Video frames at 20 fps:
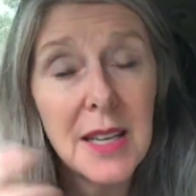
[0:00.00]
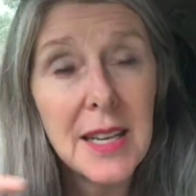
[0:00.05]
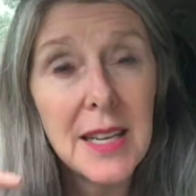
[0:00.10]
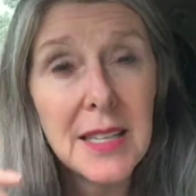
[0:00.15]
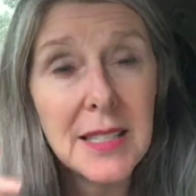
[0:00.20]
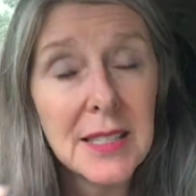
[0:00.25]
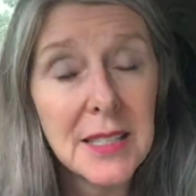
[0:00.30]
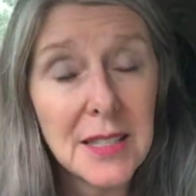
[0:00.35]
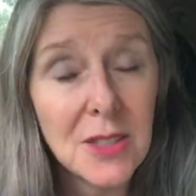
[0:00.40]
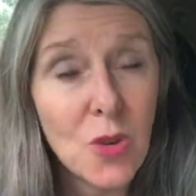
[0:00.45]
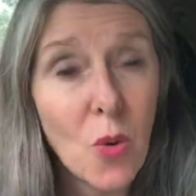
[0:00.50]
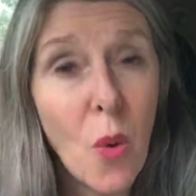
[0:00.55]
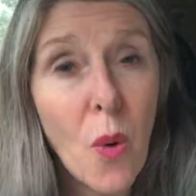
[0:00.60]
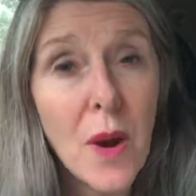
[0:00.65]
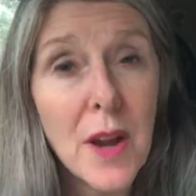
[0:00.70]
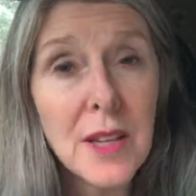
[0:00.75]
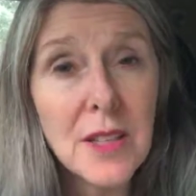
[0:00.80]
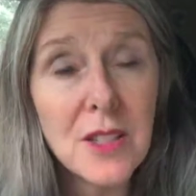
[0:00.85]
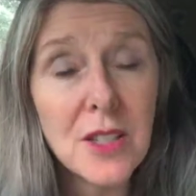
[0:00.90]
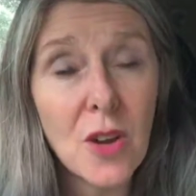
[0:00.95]
is
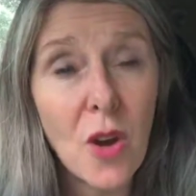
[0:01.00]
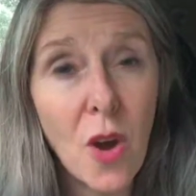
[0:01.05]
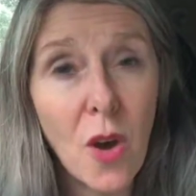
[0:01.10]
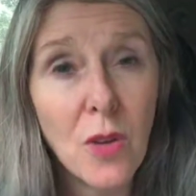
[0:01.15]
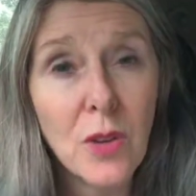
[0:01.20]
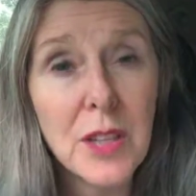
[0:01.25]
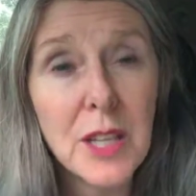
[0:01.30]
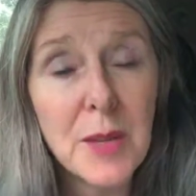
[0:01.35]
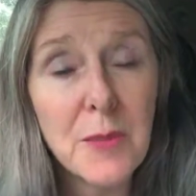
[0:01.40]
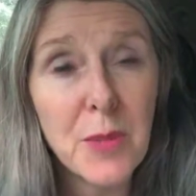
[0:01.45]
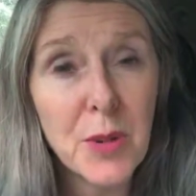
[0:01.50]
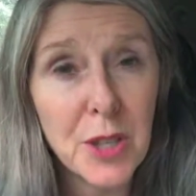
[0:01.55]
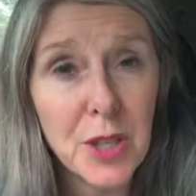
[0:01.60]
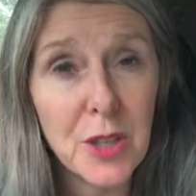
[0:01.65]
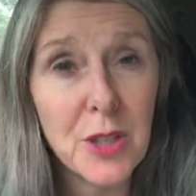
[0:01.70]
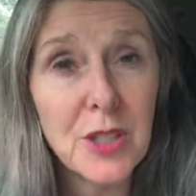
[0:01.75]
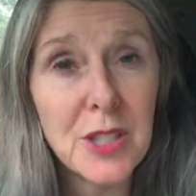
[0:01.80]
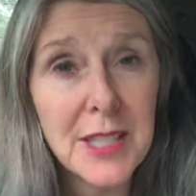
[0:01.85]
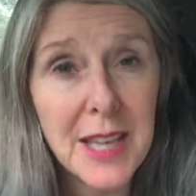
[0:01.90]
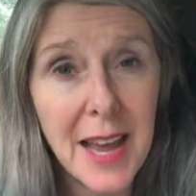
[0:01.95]
going to only
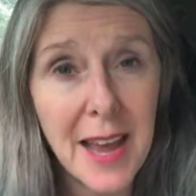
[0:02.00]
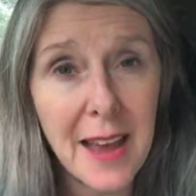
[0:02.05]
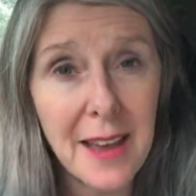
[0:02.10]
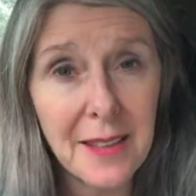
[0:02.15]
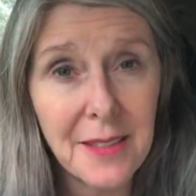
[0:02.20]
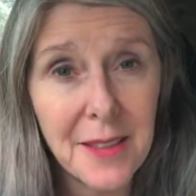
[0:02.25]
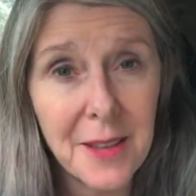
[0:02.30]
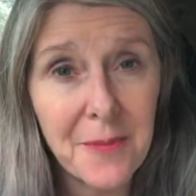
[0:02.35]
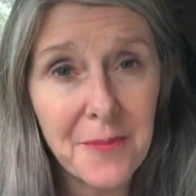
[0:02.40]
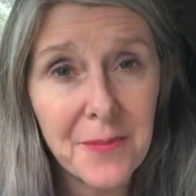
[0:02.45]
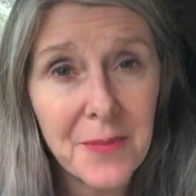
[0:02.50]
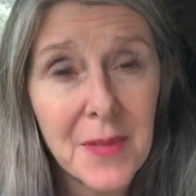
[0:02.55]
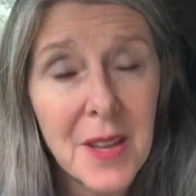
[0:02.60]
produce death.